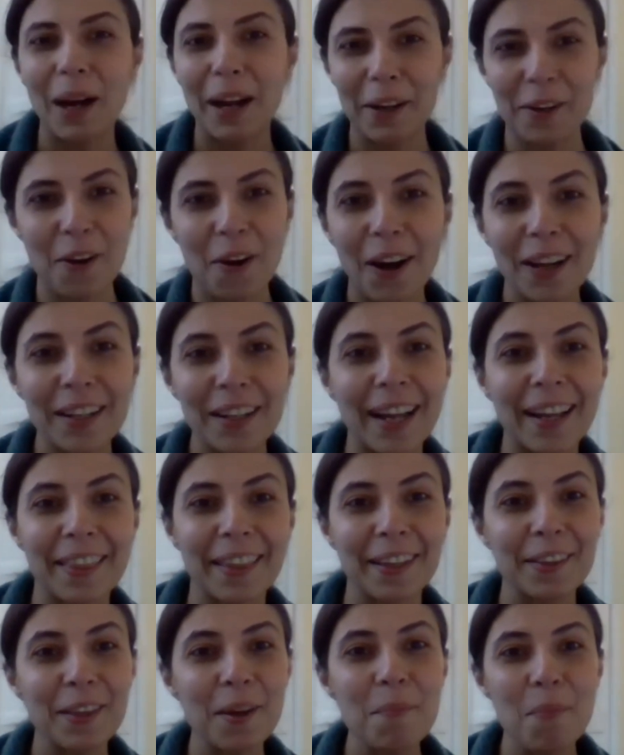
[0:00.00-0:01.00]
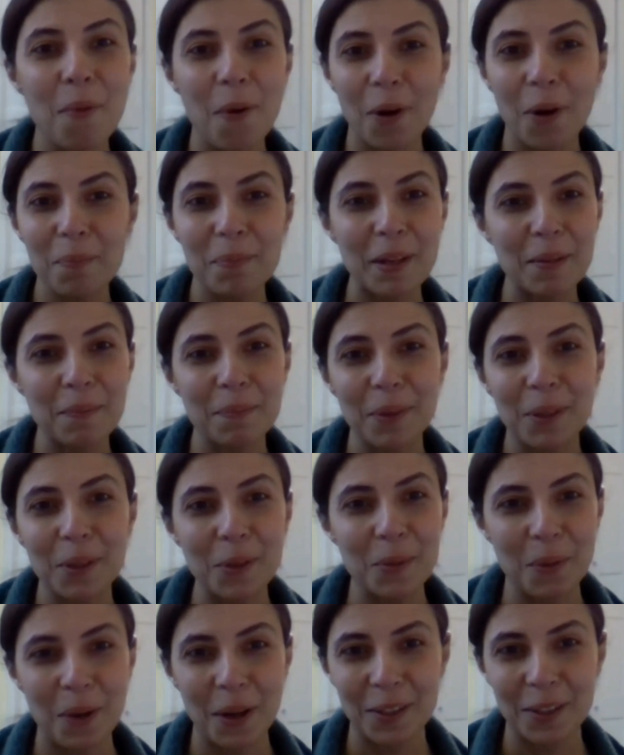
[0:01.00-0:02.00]
why not. I think the more people
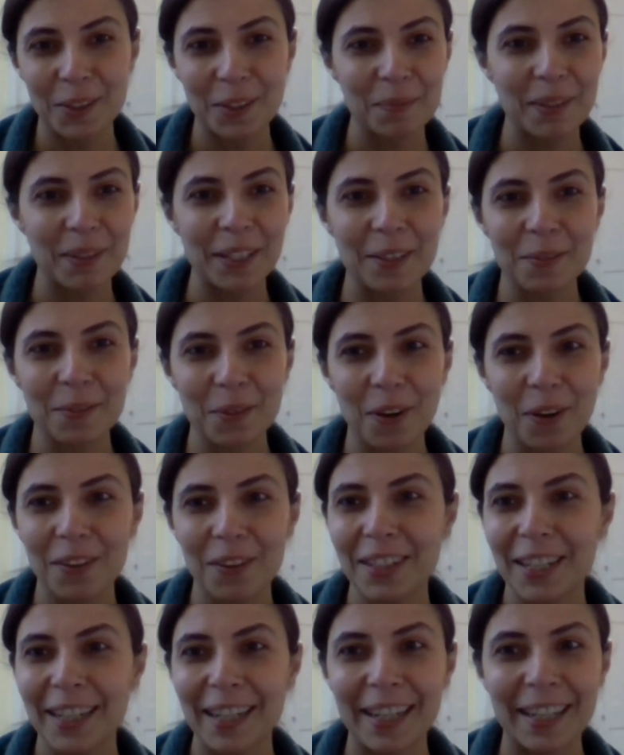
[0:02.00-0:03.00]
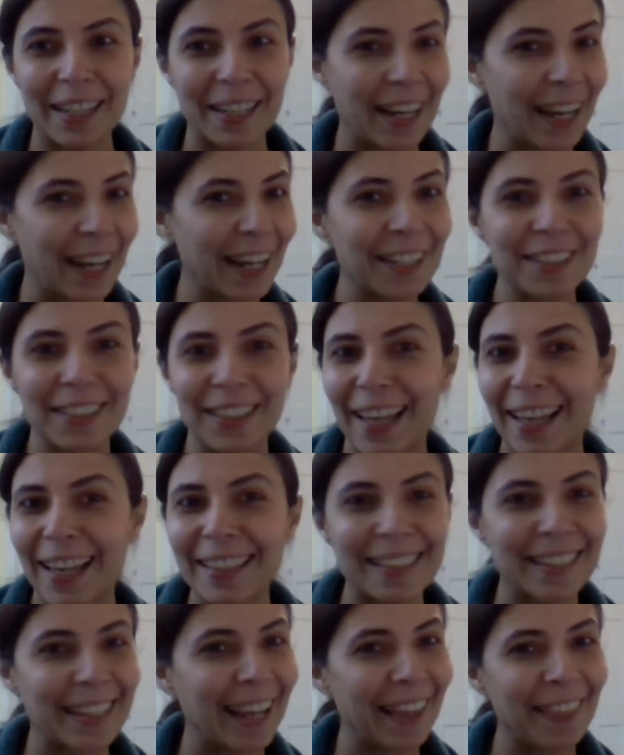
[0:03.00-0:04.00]
who want to be involved and engaged,
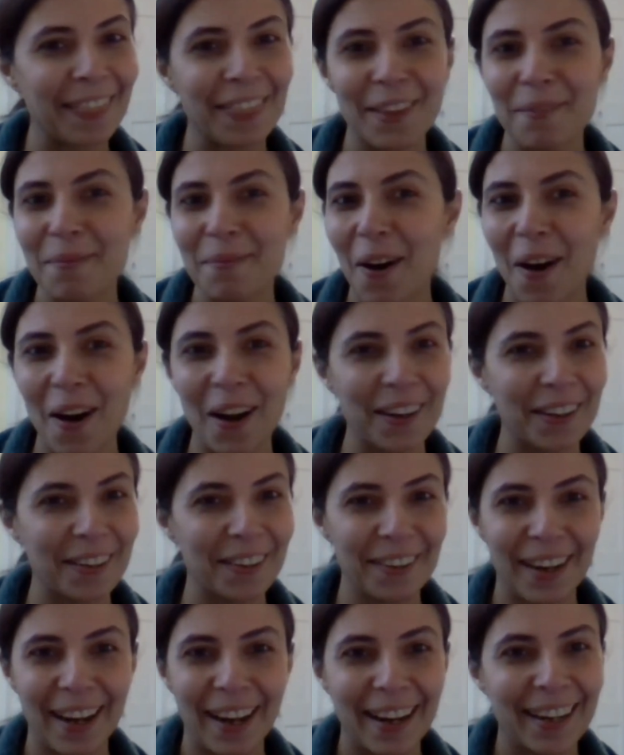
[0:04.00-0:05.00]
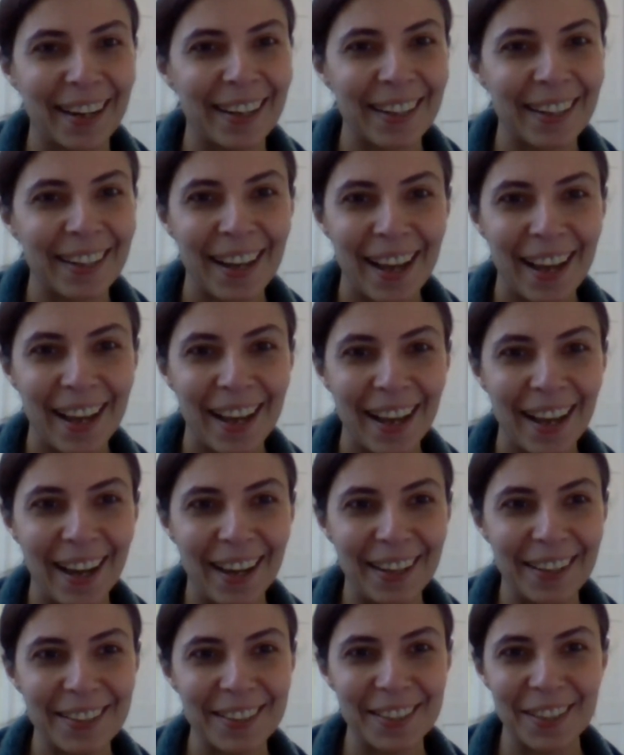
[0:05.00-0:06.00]
let's get them on, right?
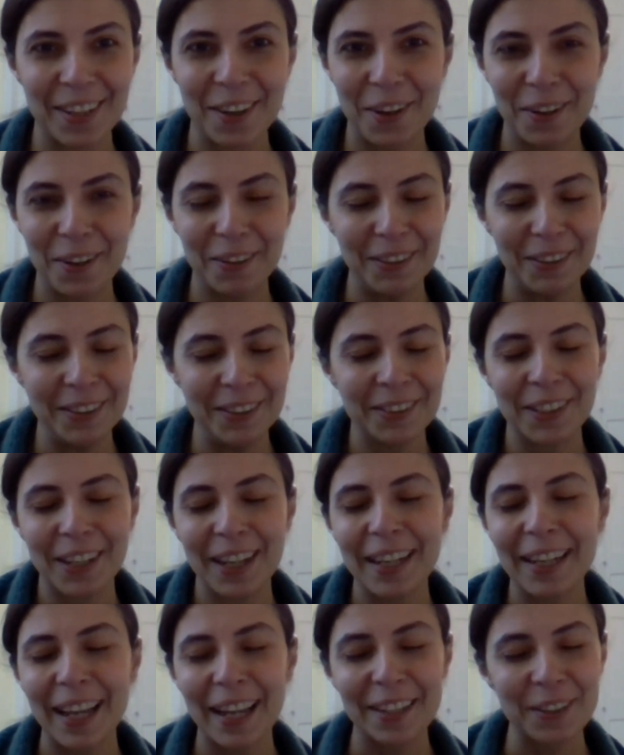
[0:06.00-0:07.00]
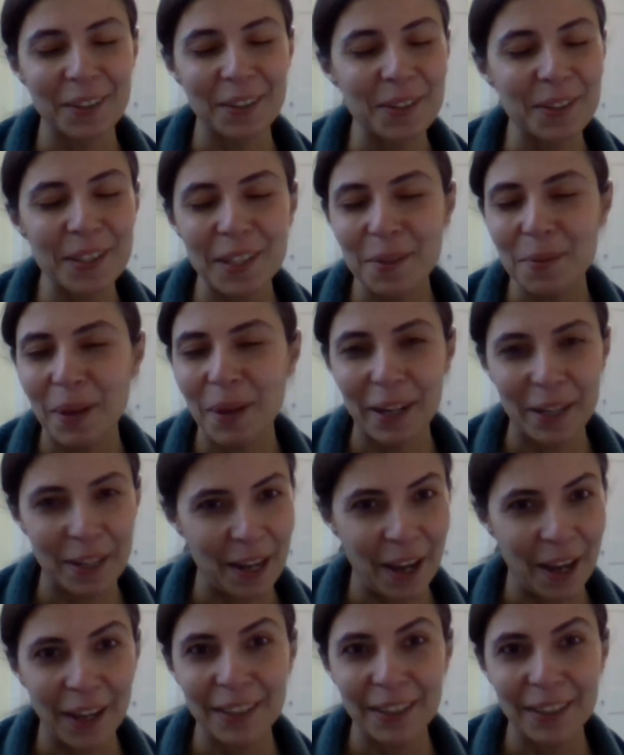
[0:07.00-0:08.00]
So really, I don't see why
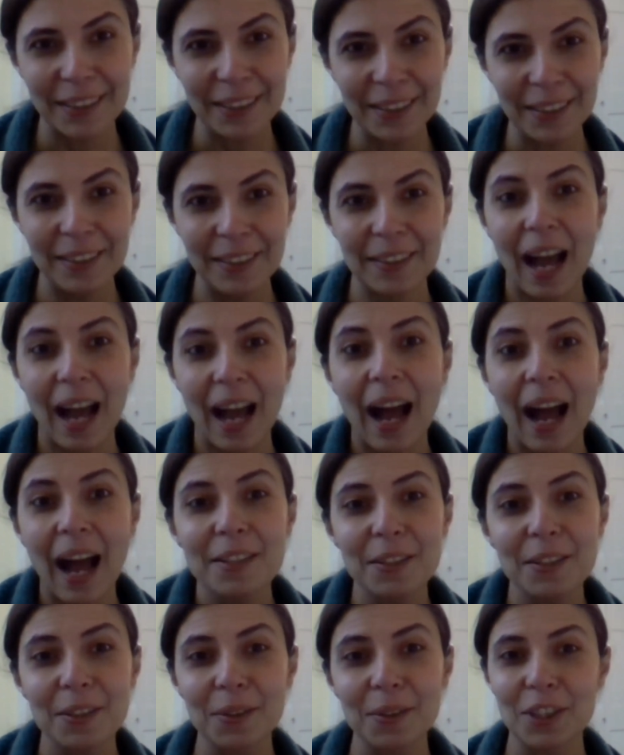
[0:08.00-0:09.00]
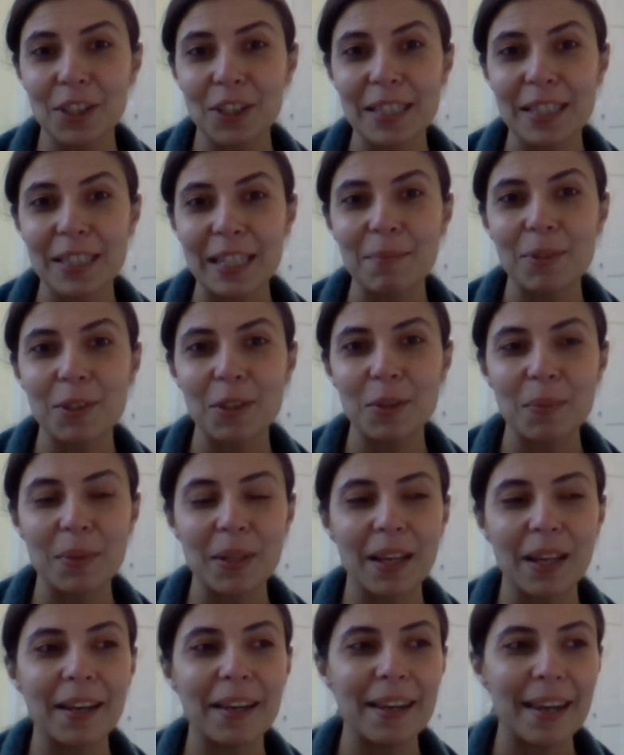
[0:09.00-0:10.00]
not. High school just seems to
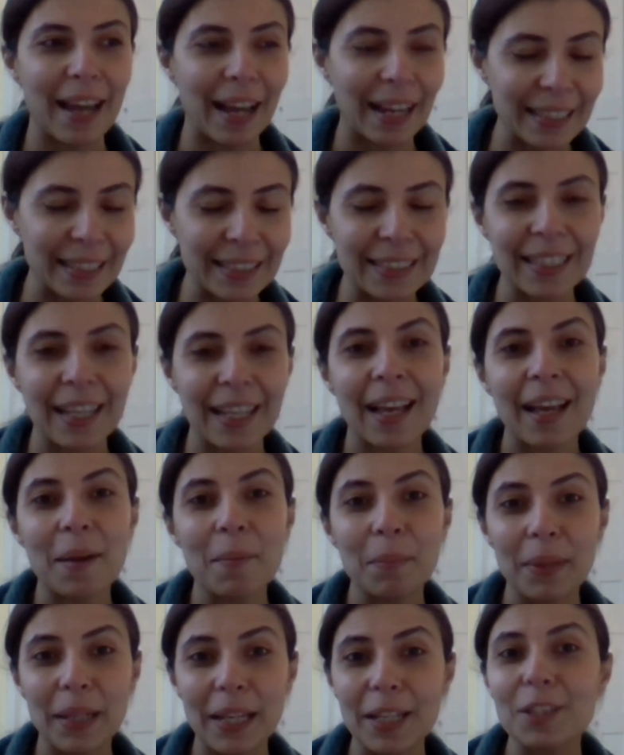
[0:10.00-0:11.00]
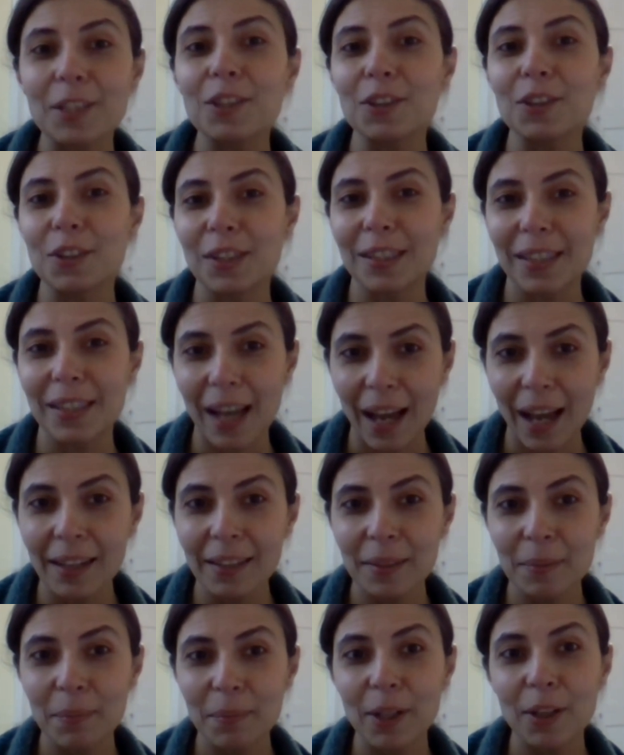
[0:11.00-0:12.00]
be a nice place to
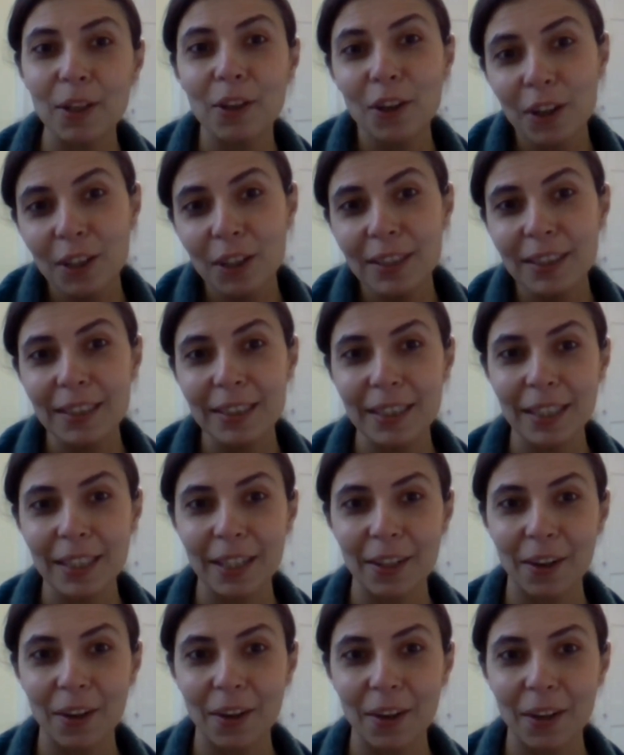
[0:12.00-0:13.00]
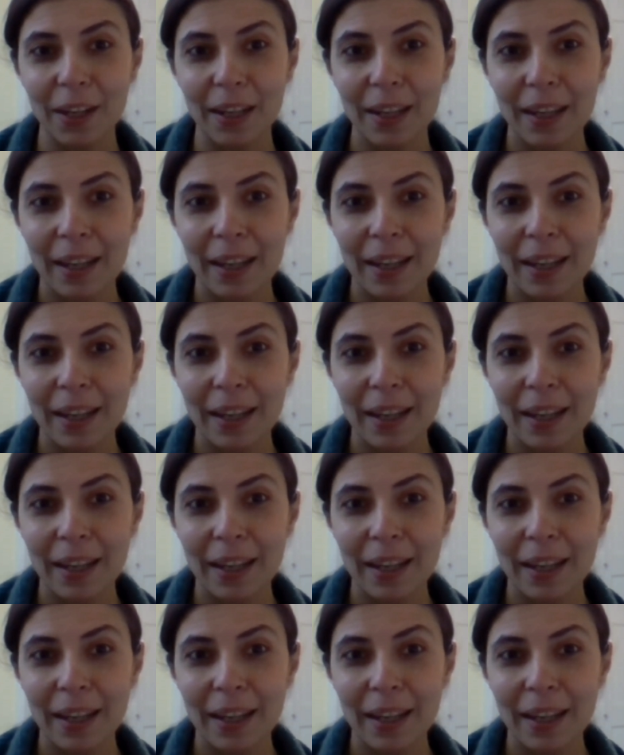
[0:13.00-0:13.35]
start because, you know,